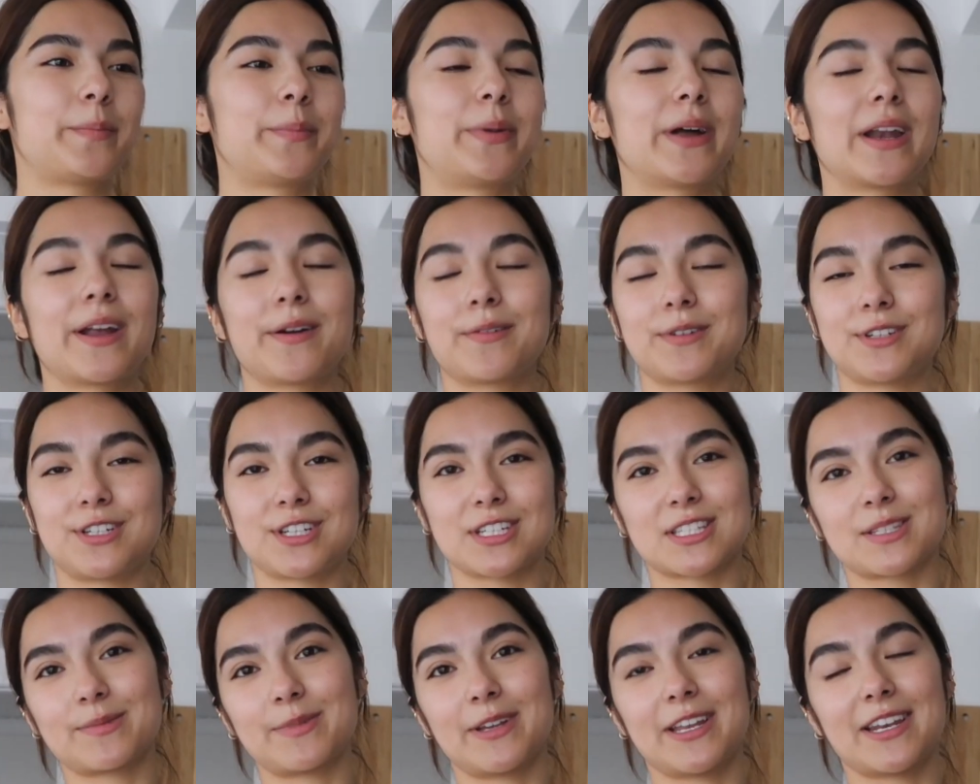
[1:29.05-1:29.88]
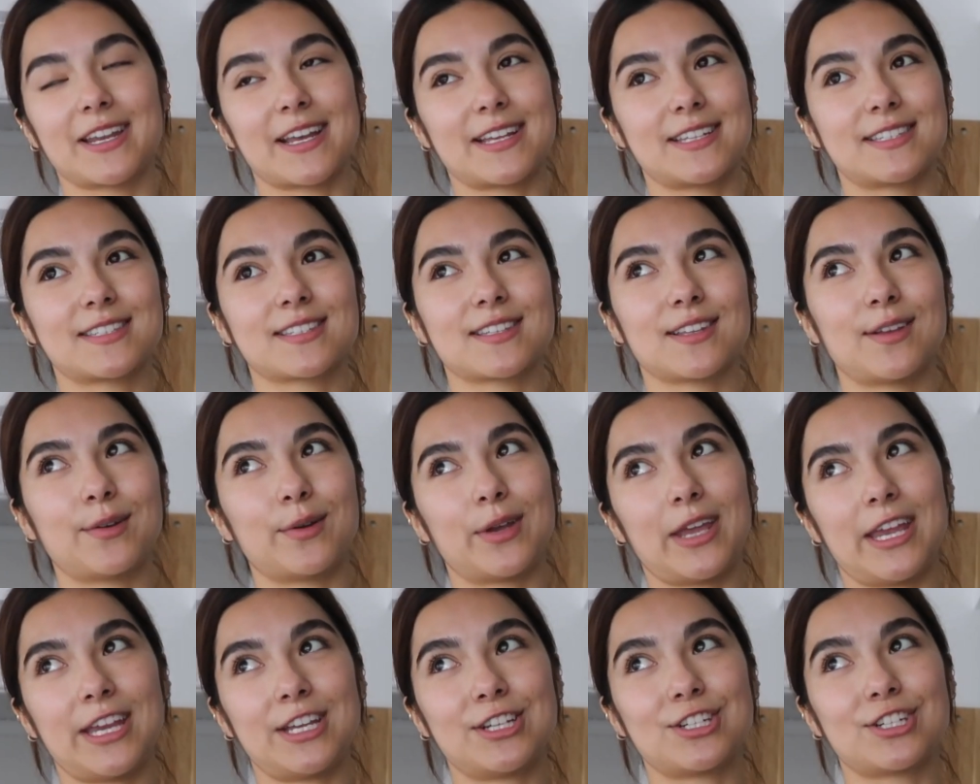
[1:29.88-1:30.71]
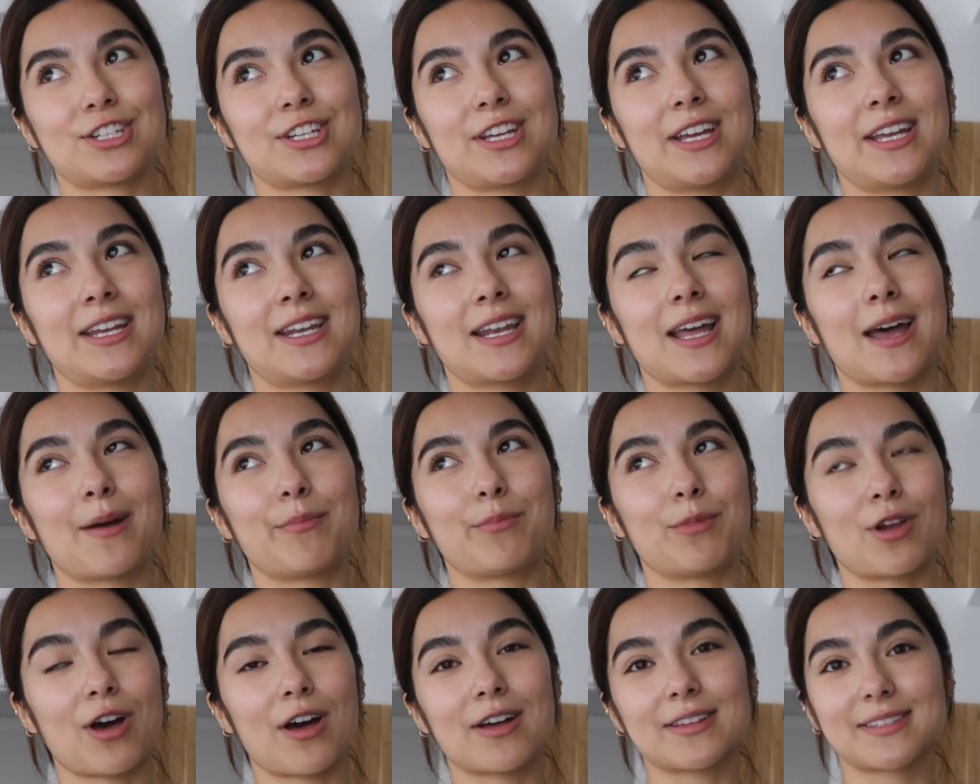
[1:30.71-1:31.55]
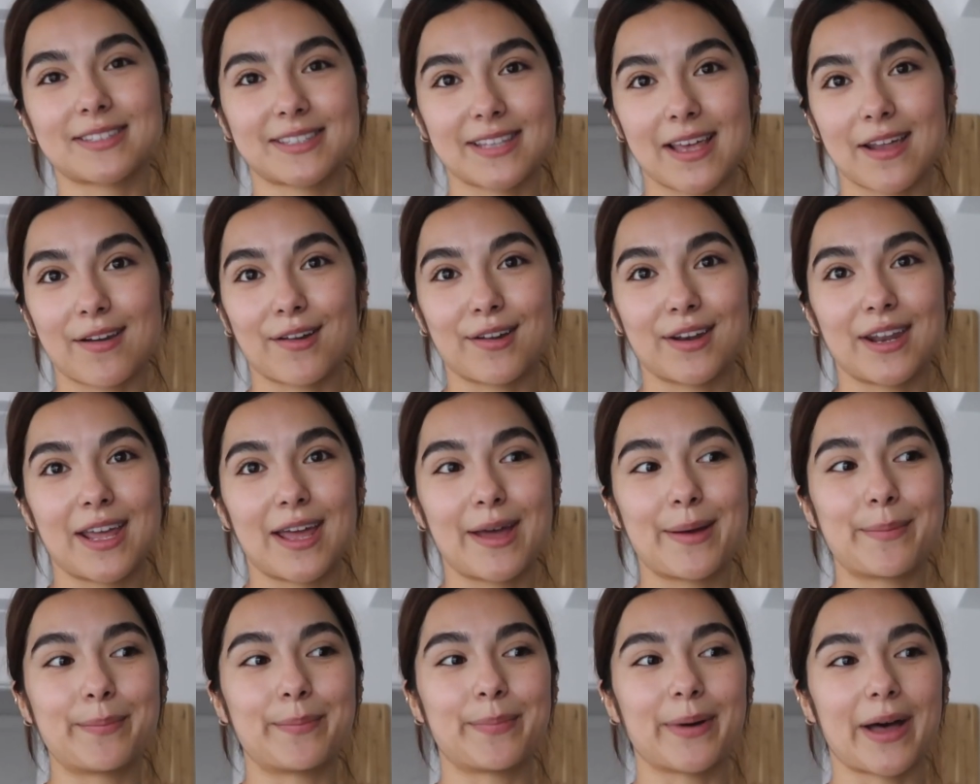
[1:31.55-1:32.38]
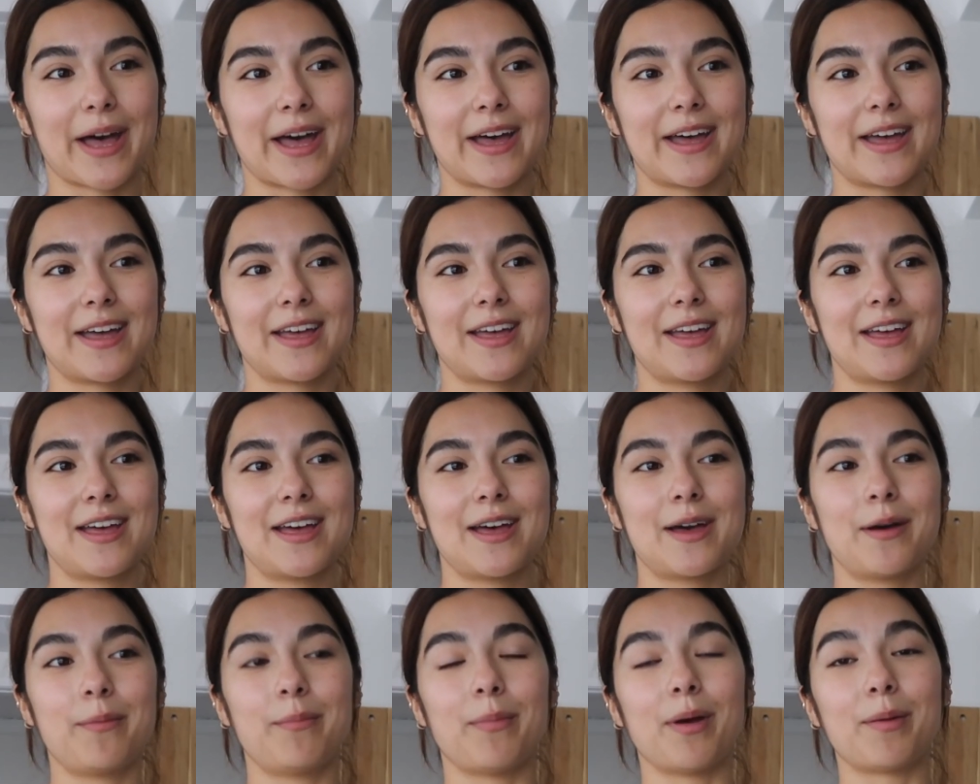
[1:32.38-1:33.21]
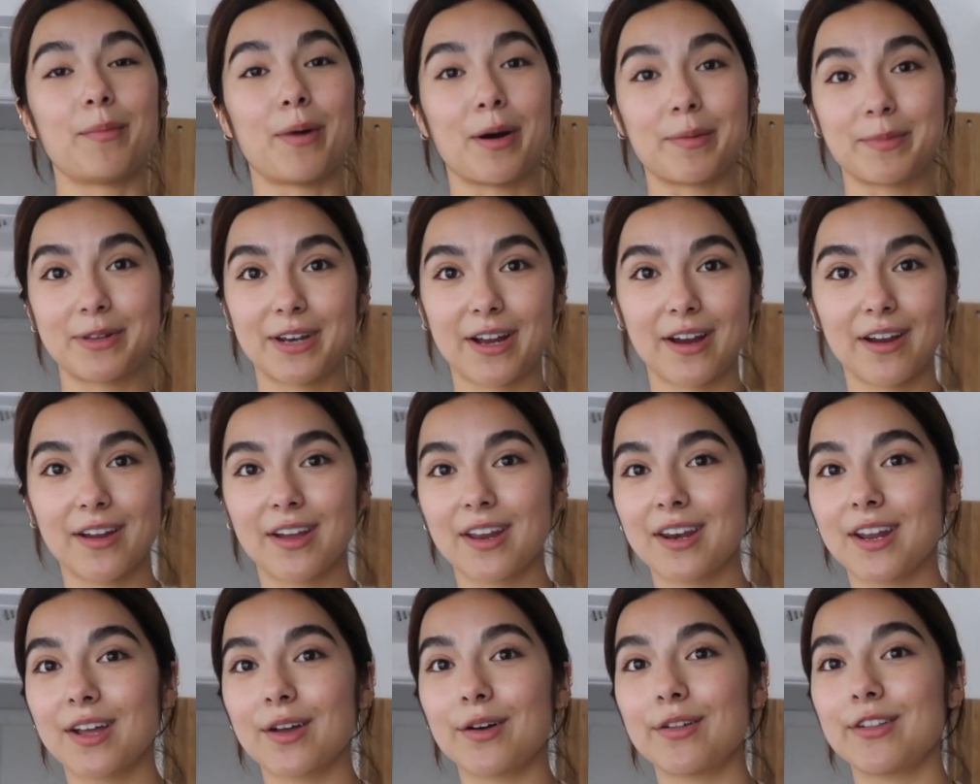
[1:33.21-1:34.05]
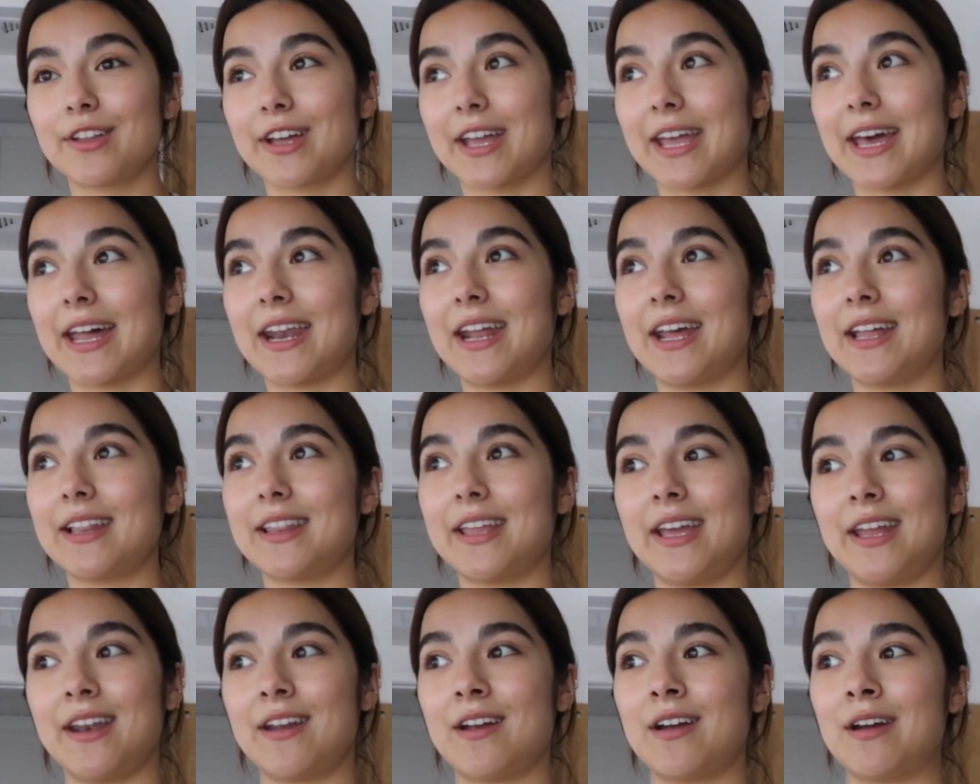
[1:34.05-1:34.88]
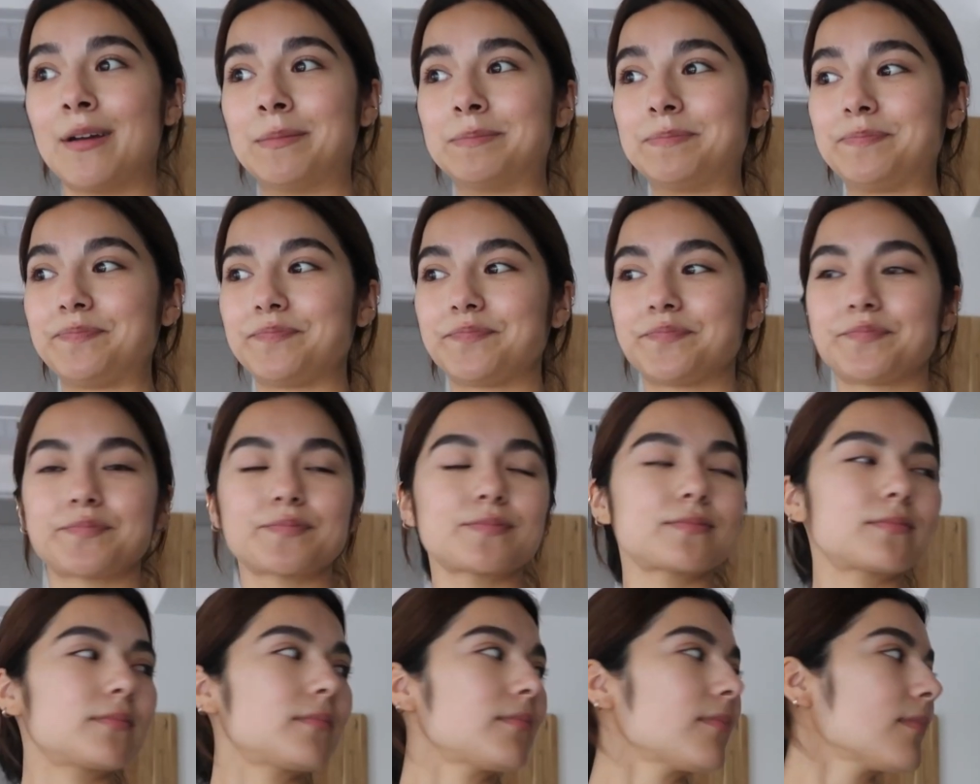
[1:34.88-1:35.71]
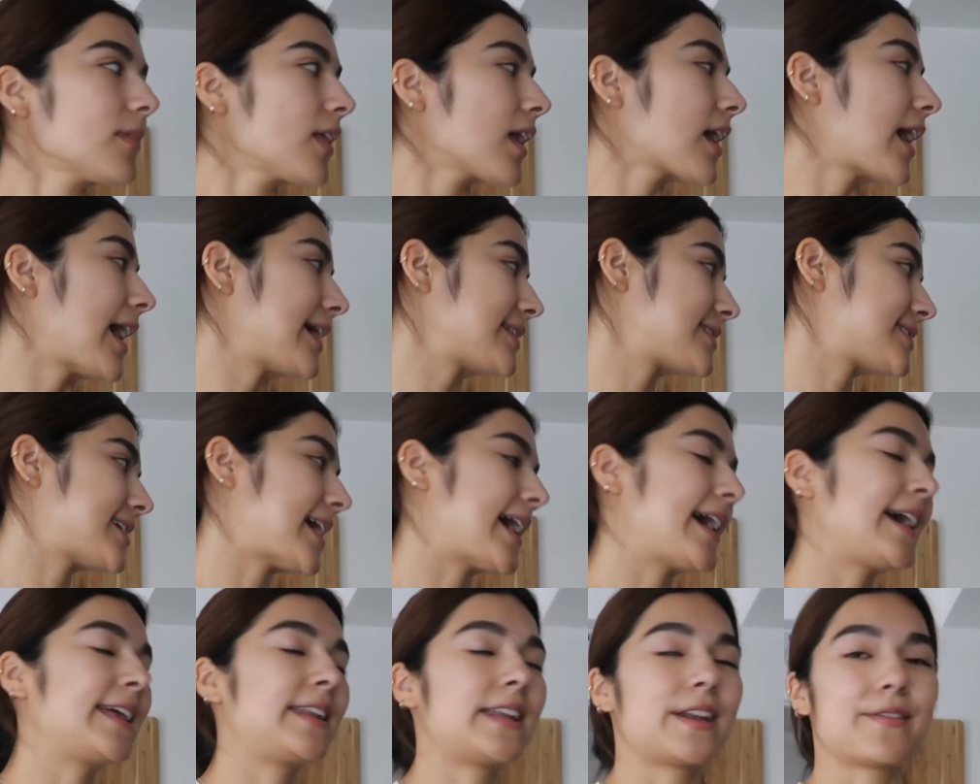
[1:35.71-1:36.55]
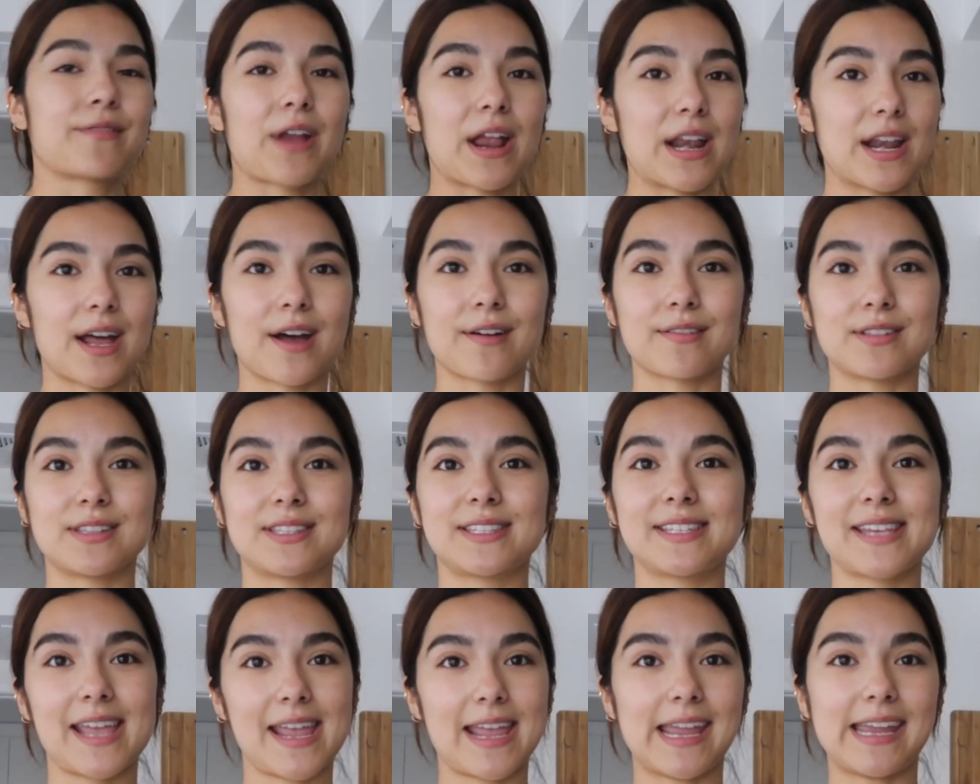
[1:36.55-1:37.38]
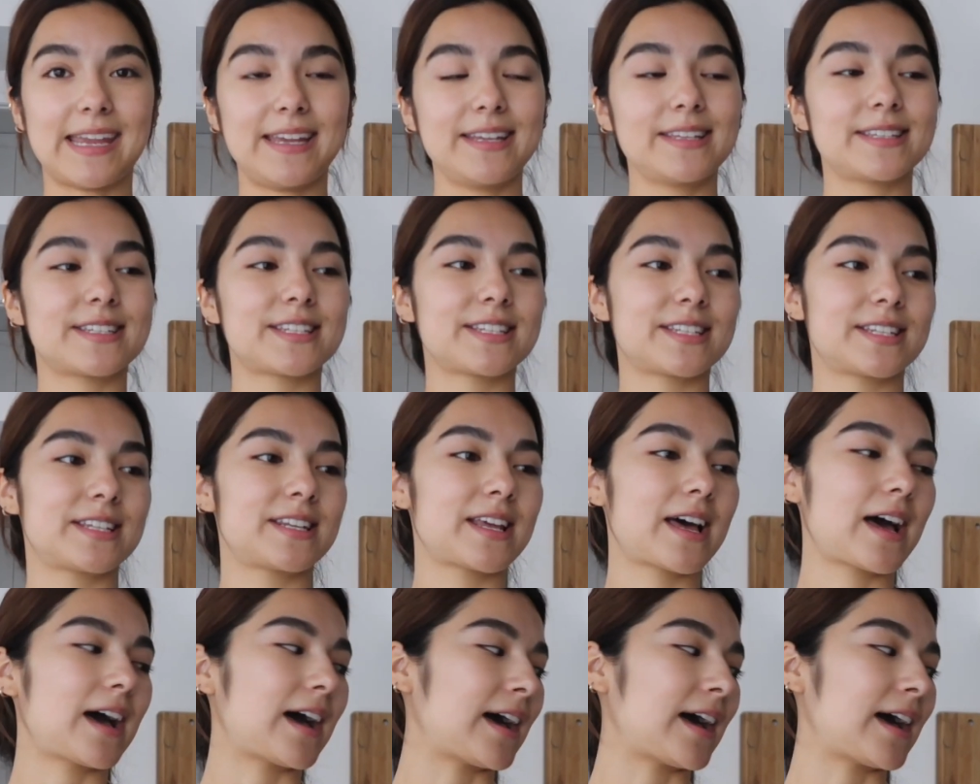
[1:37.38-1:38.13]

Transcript: but it would just be a nice location. I'm not set on it, but my mom and I are gonna go look at it later at 10. Right now it's 8.